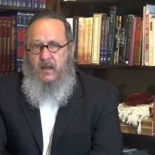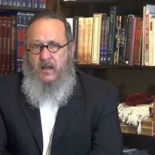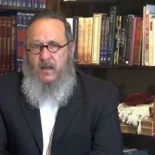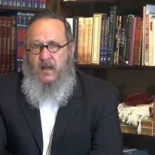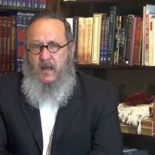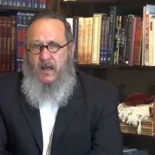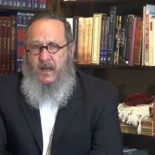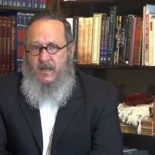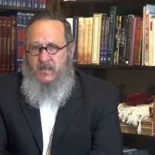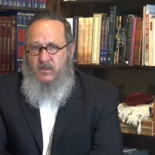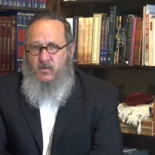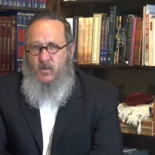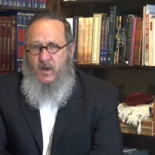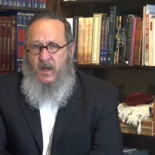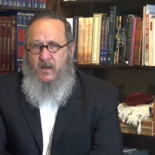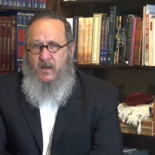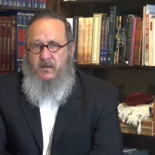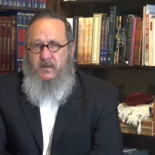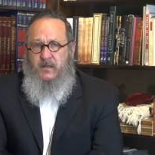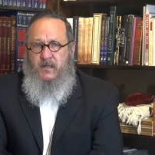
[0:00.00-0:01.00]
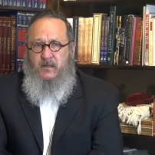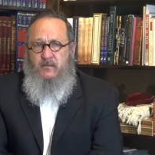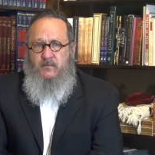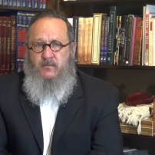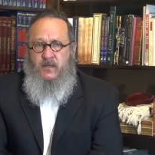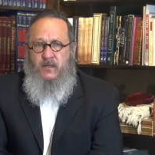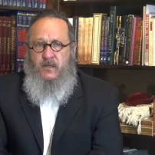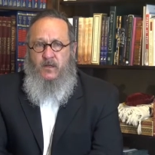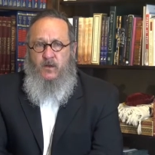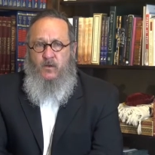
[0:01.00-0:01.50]
actuality
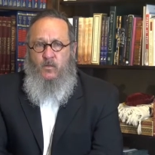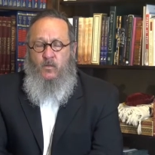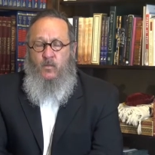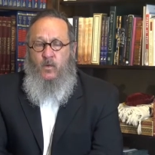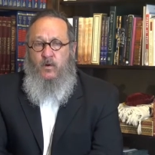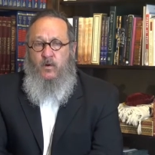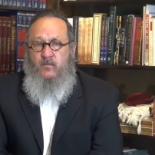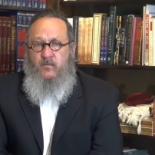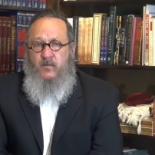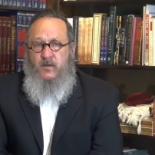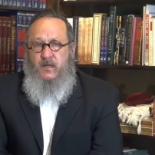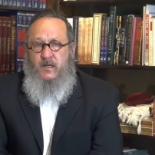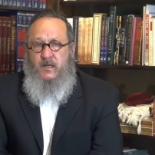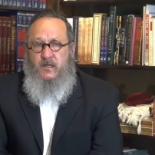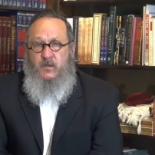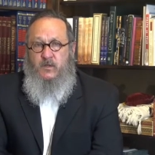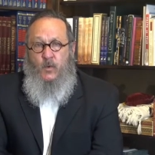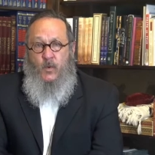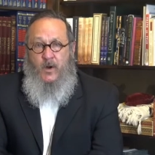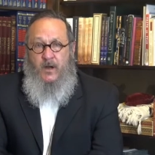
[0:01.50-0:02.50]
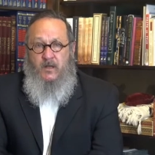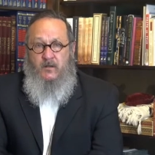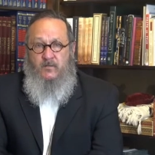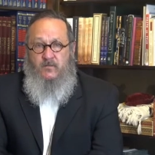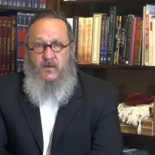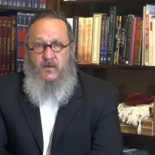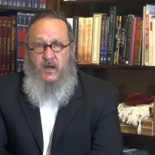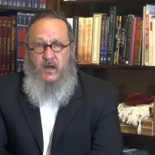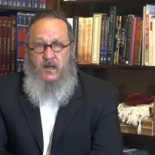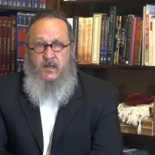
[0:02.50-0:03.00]
they are woefully
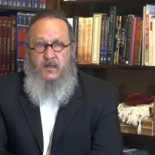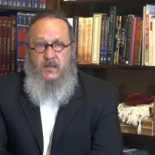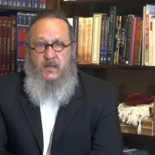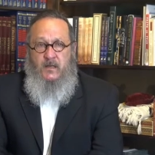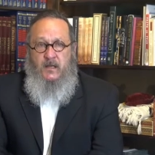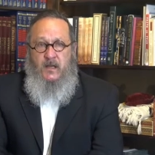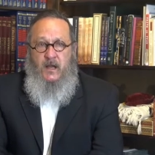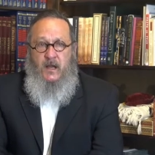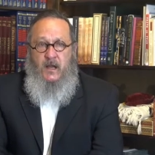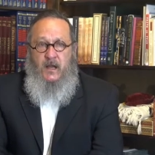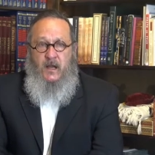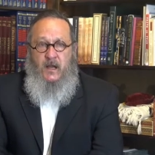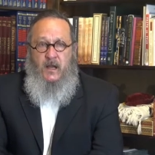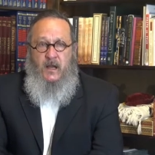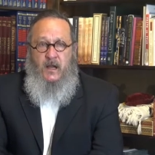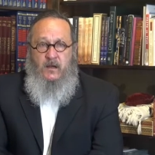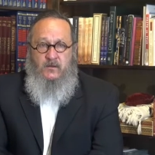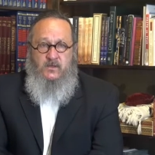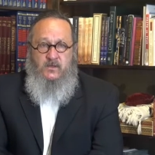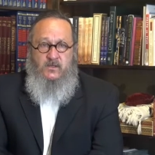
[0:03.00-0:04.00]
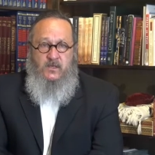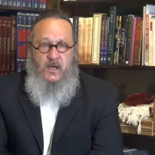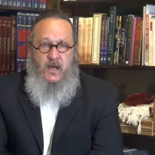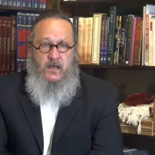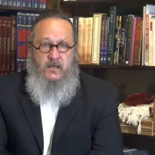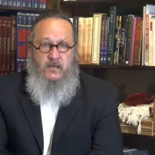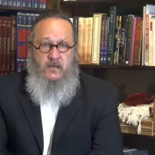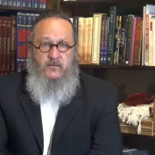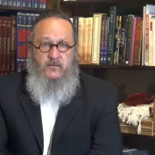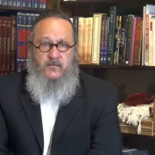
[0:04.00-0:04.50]
unqualified
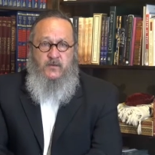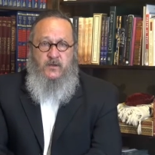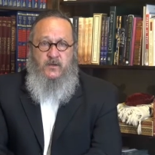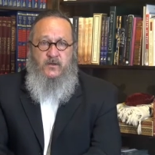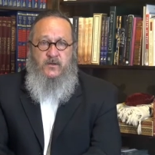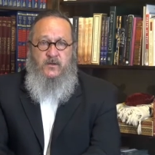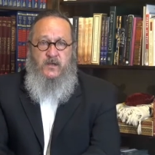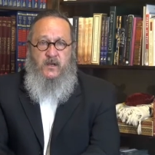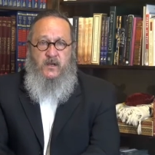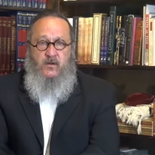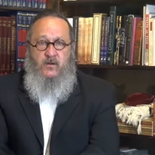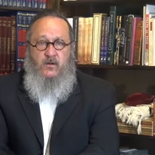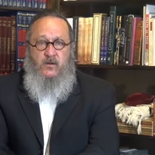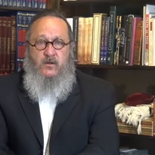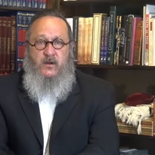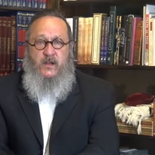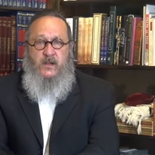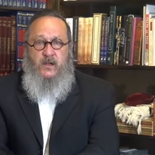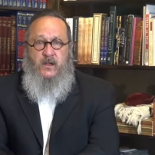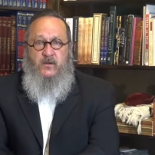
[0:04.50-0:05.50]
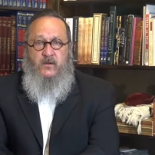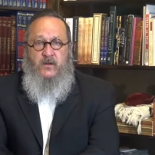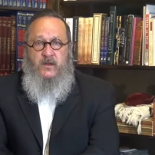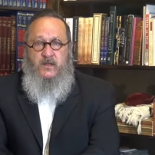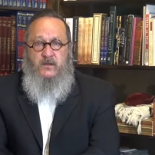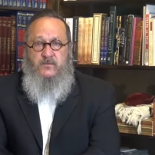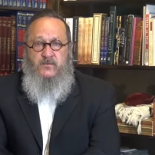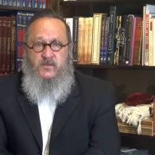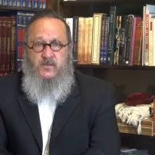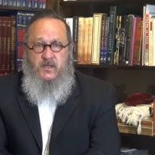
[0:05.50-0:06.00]
outside of their narrow
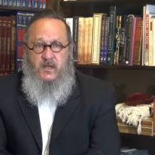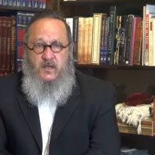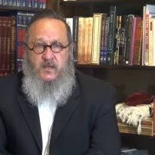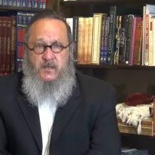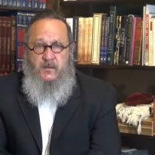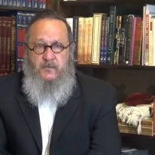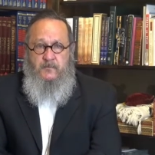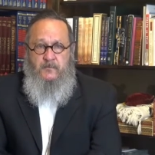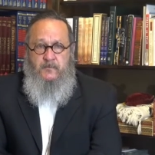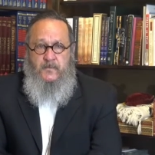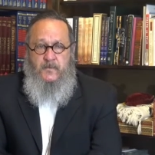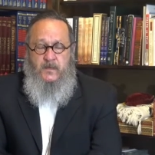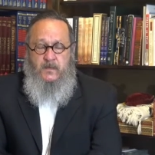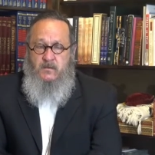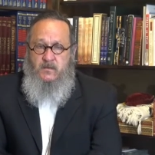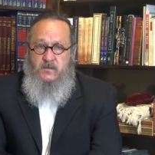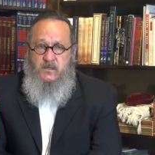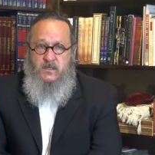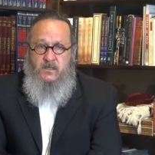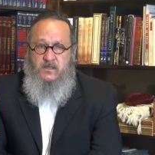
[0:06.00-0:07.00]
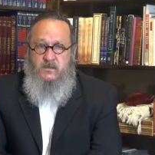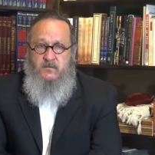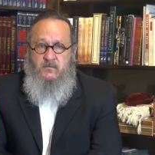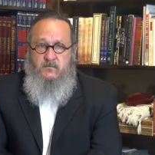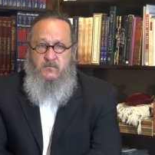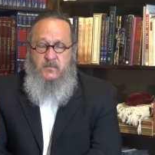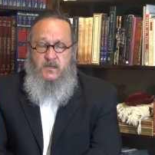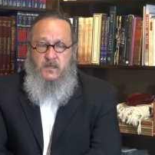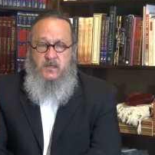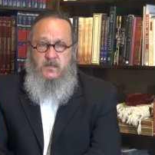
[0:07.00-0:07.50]
area of study. It
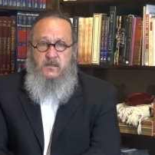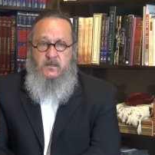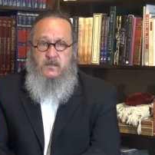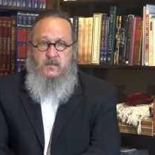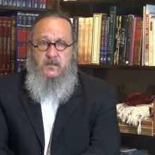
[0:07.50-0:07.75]
doesn't mean that